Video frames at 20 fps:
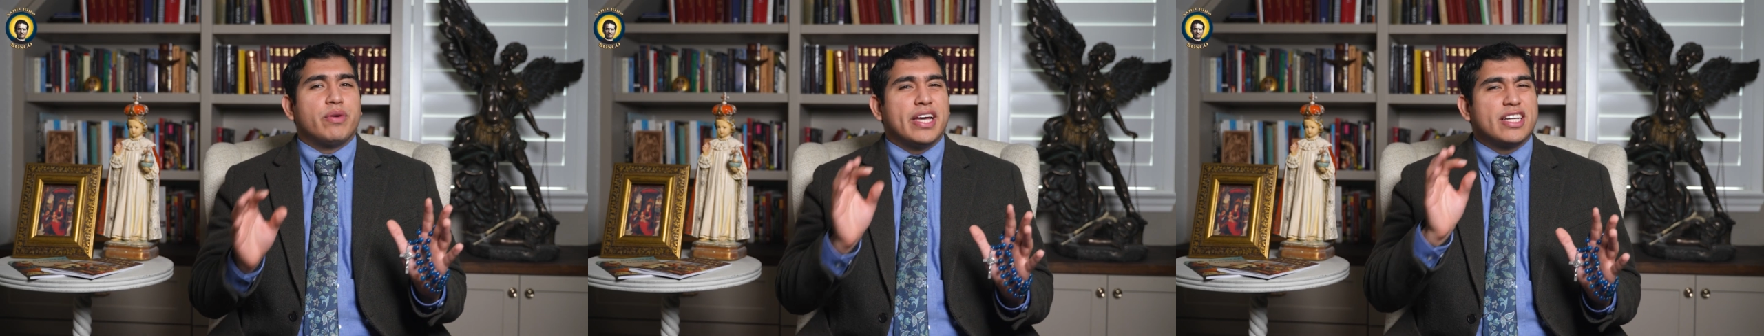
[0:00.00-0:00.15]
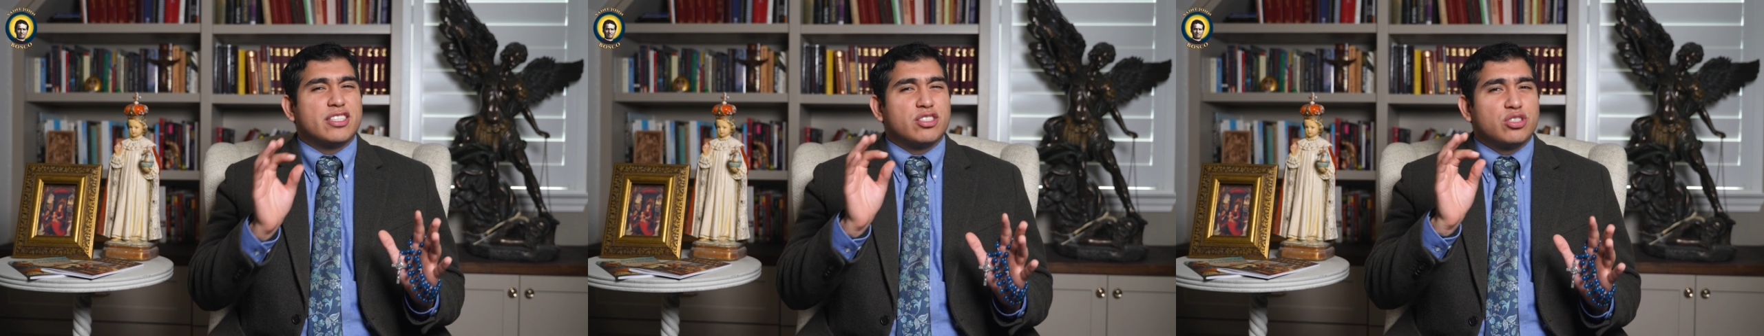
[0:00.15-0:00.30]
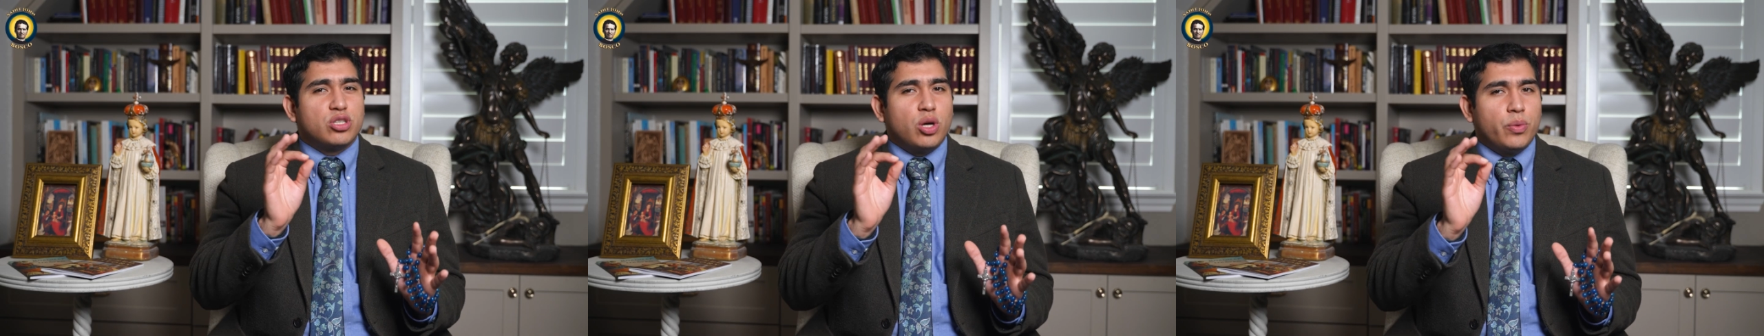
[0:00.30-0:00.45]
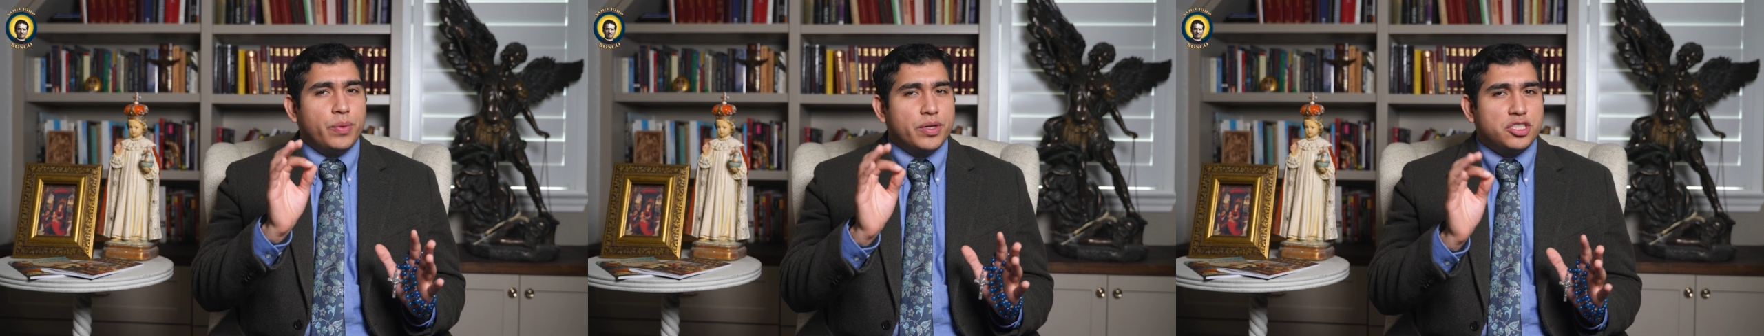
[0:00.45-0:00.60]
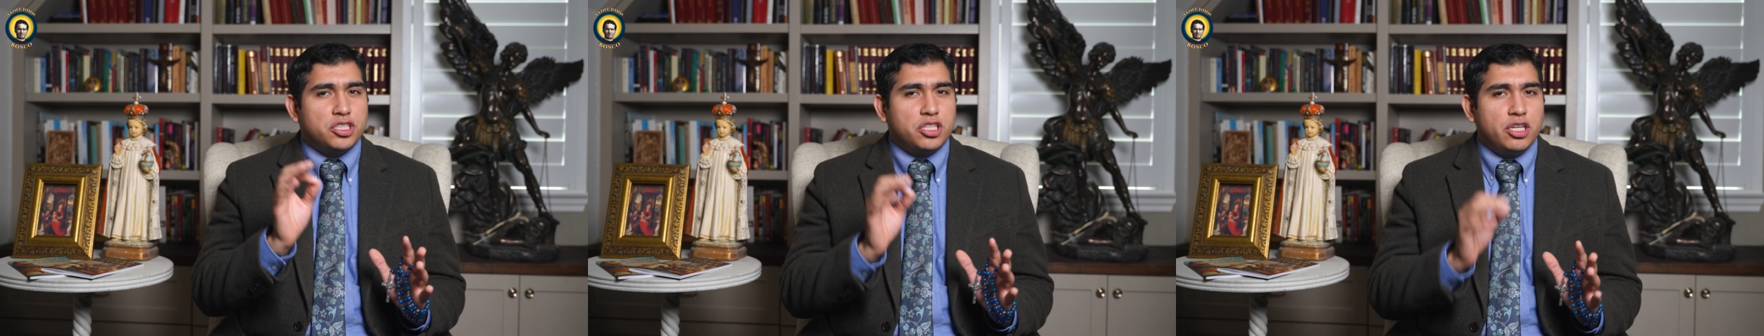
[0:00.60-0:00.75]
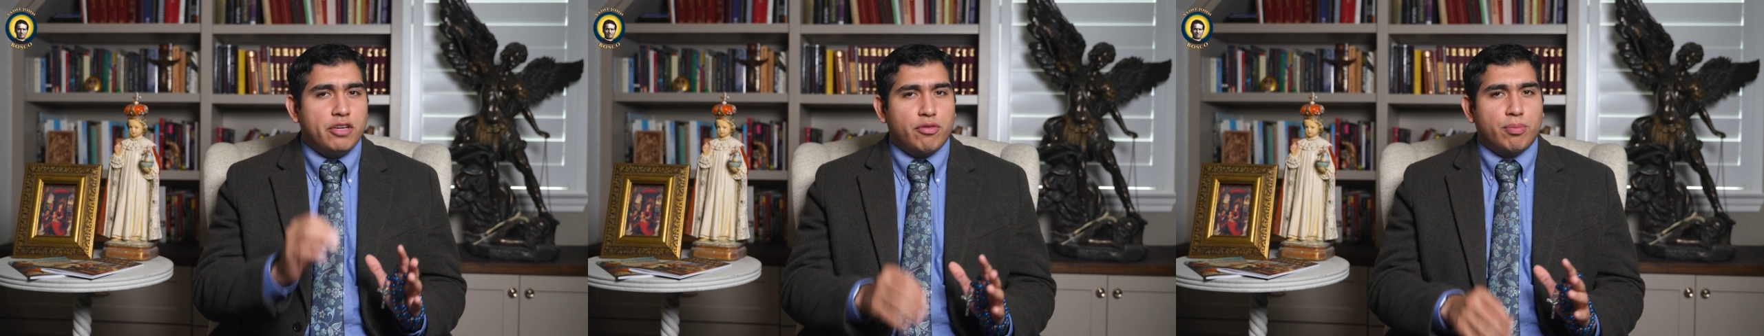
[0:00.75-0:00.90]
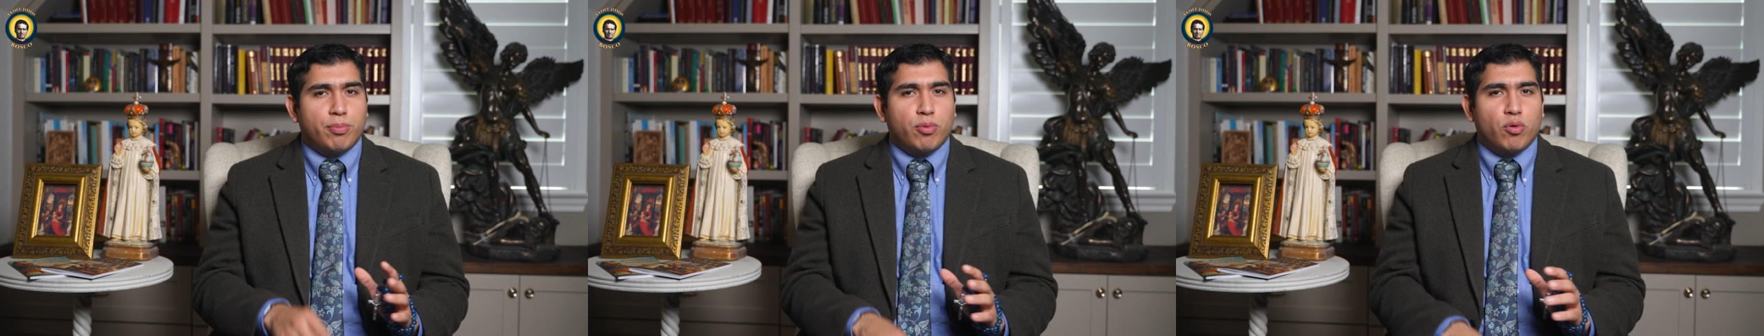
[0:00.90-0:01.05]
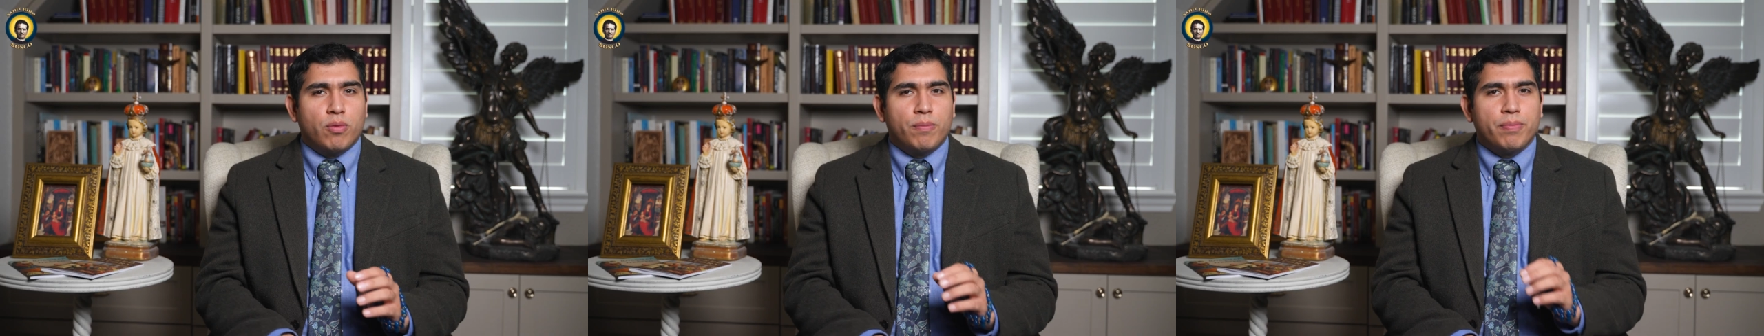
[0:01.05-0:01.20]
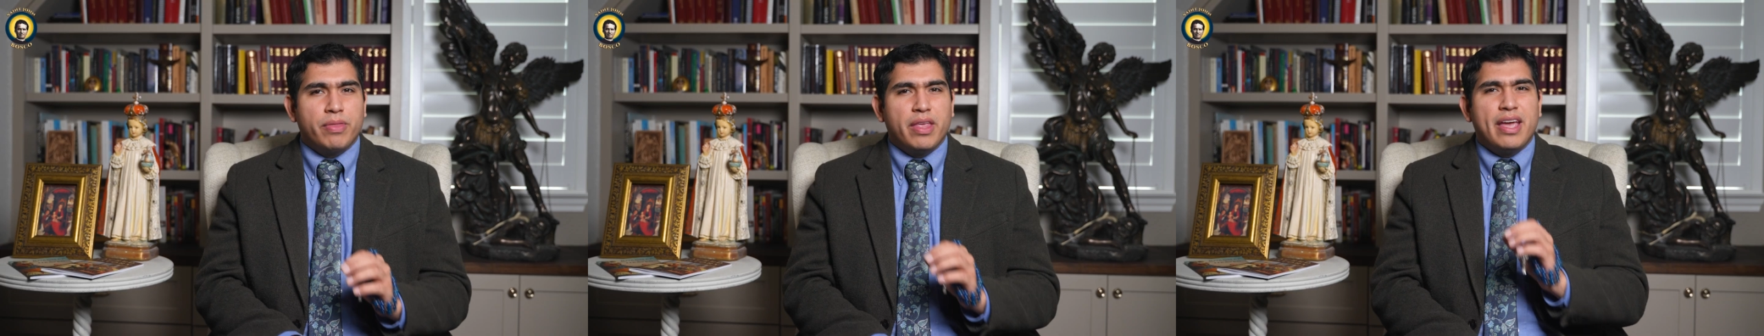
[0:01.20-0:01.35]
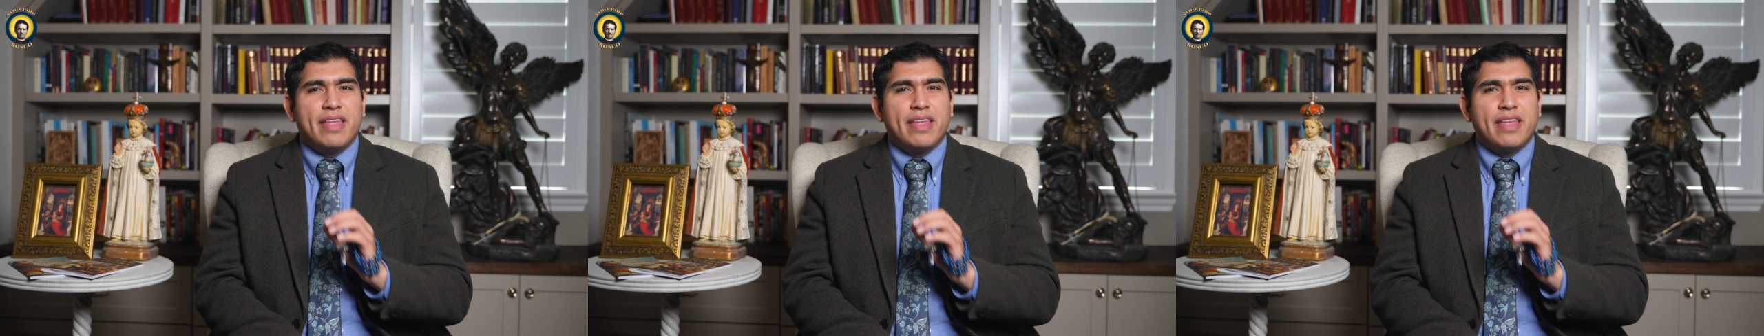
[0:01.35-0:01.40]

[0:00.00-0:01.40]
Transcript: yet so achievable